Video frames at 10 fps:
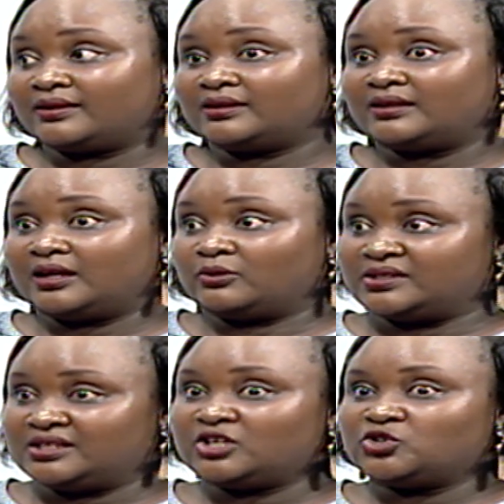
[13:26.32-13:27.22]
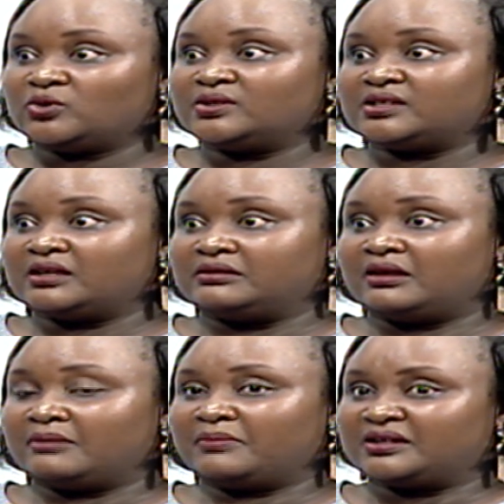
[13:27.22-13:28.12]
that there are negotiations and
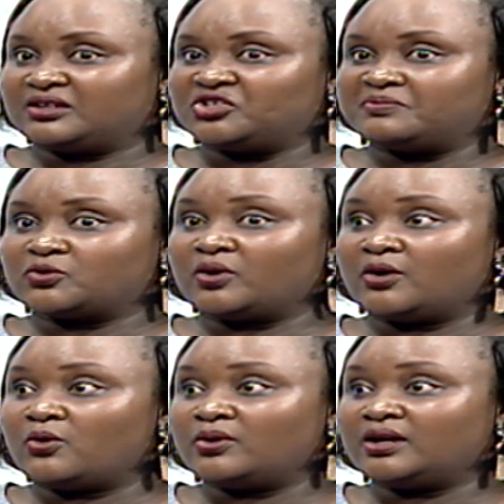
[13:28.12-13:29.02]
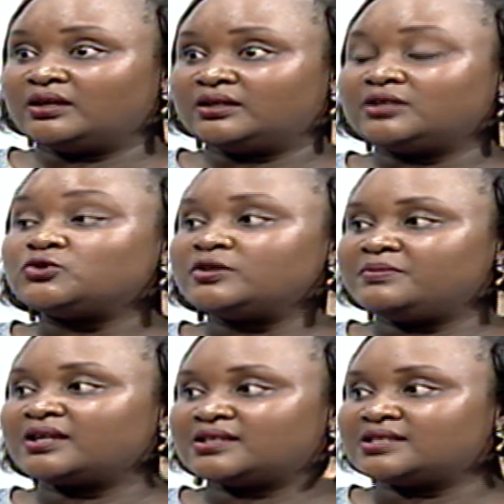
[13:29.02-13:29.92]
there are partnerships going on, and it will
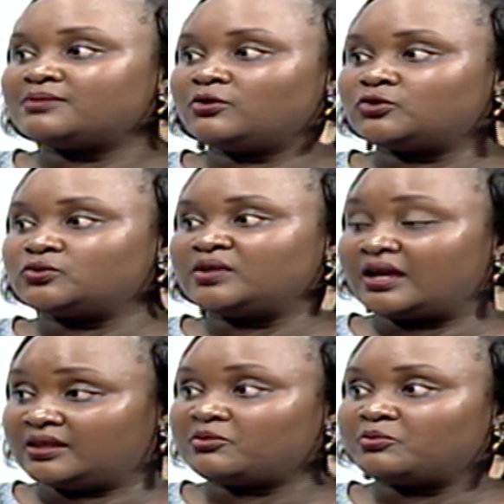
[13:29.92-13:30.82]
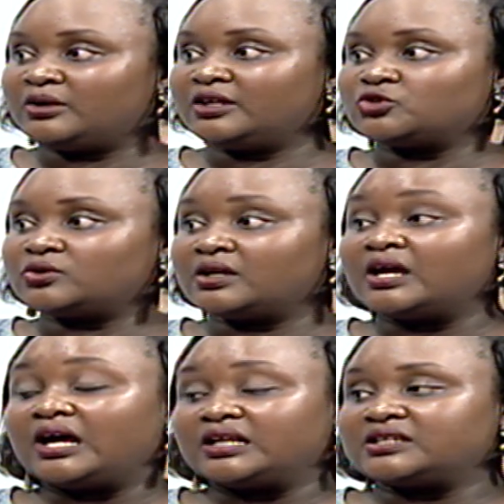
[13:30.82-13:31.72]
be accessible to the other population
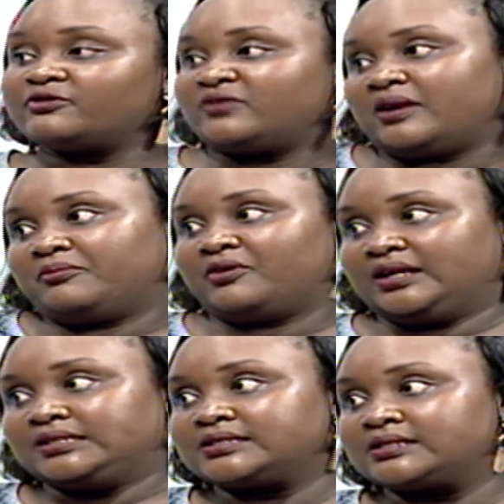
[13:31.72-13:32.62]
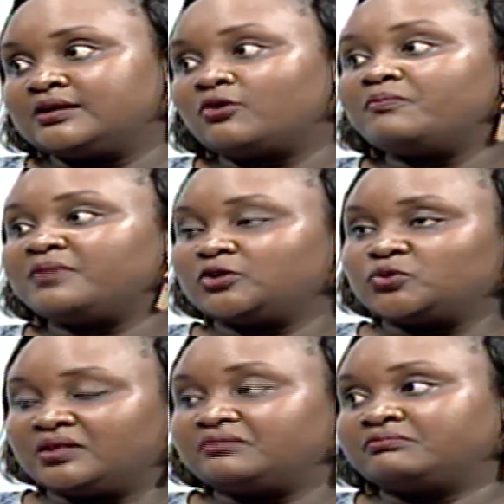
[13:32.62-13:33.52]
at a fair price mm-hmm. compared
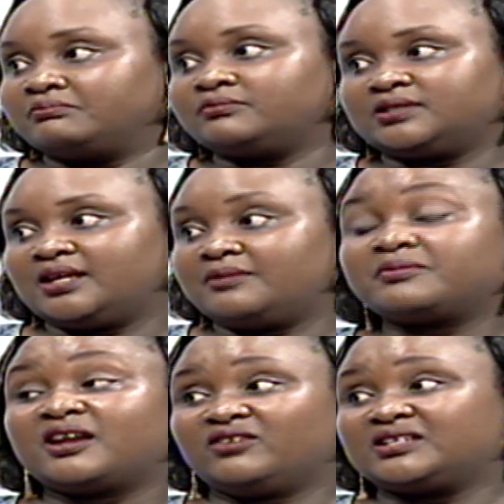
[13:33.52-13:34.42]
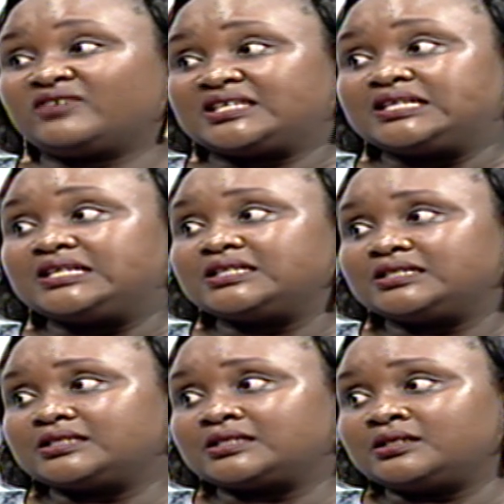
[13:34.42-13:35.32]
to in say private
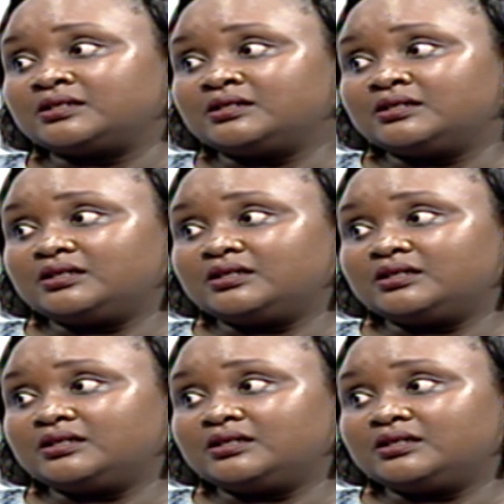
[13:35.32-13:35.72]
facilities. Okay.